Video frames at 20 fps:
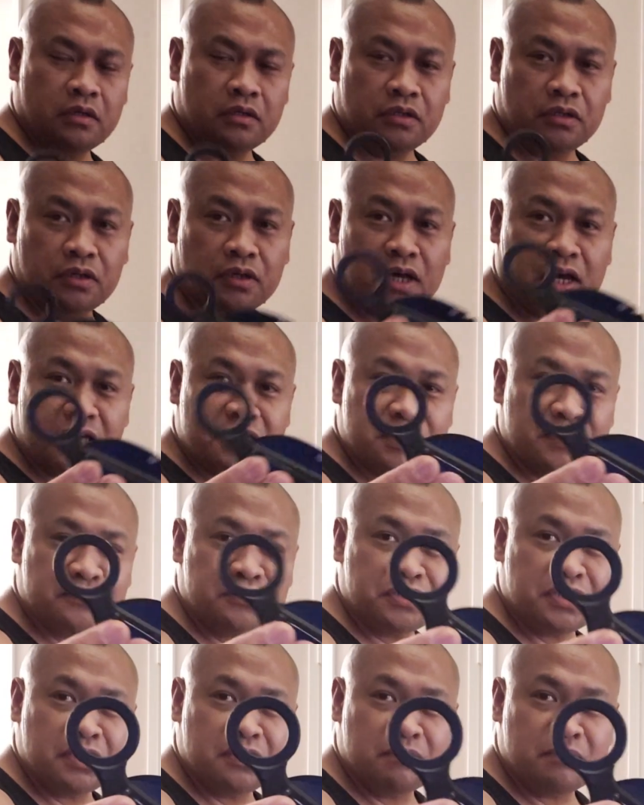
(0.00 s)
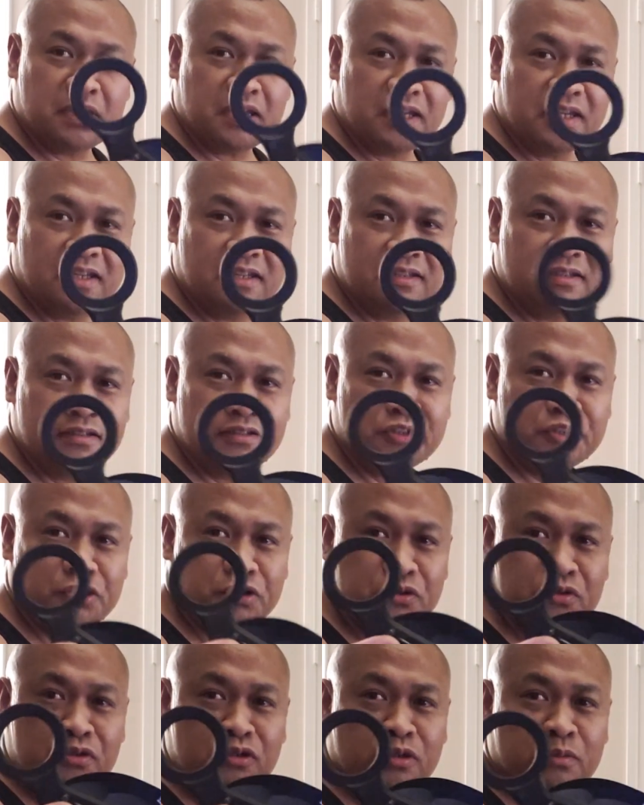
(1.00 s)
you guys have seen me
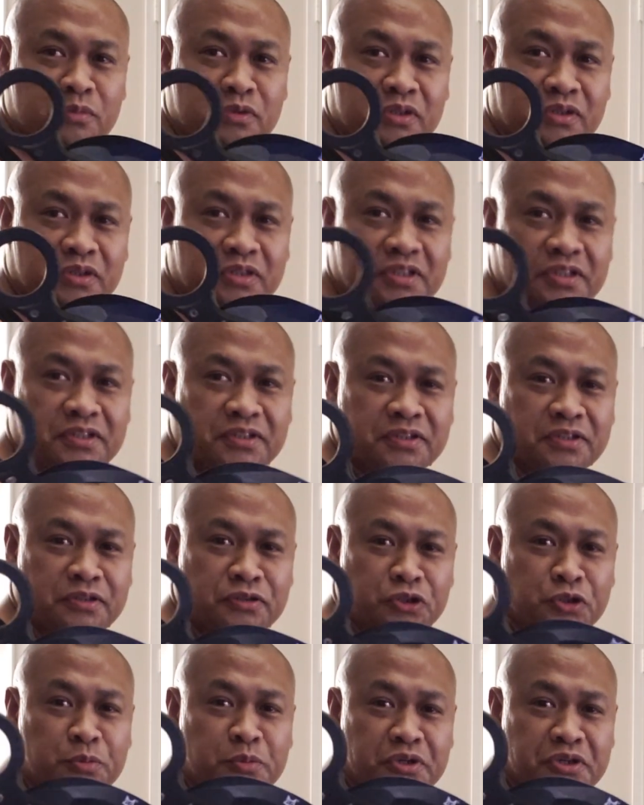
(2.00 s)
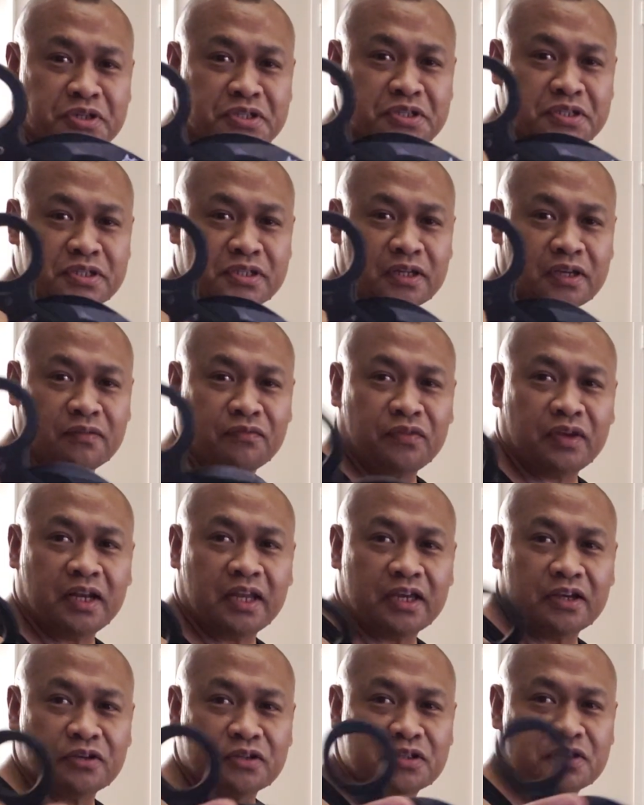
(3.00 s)
shoot numerous
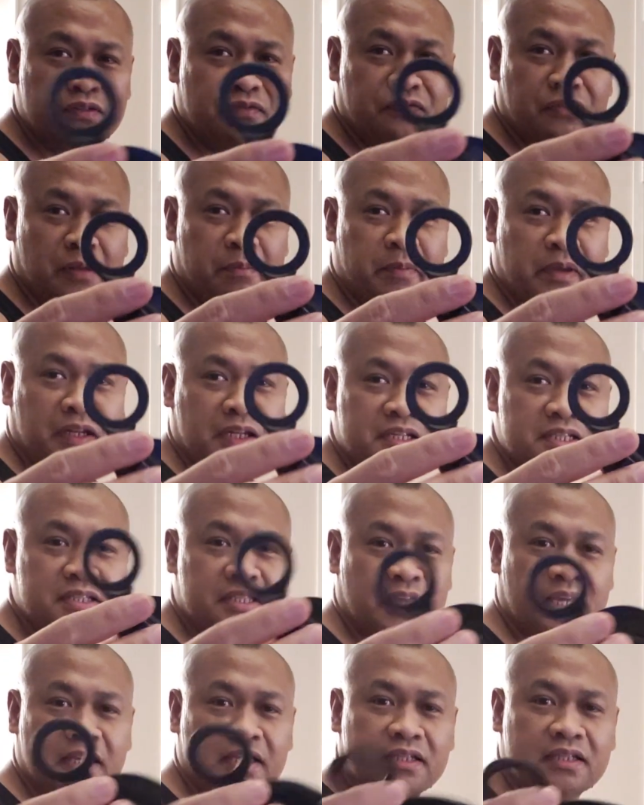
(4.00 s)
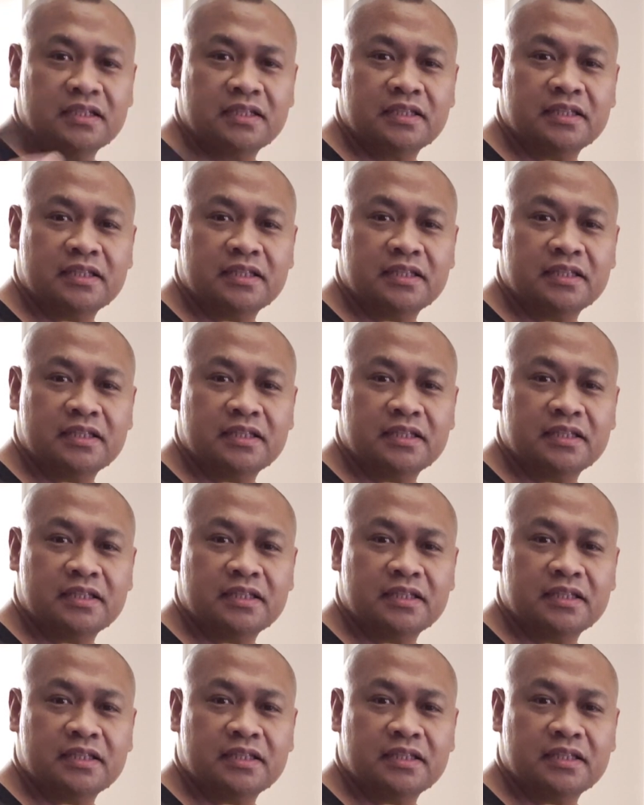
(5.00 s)
videos flipping this thing.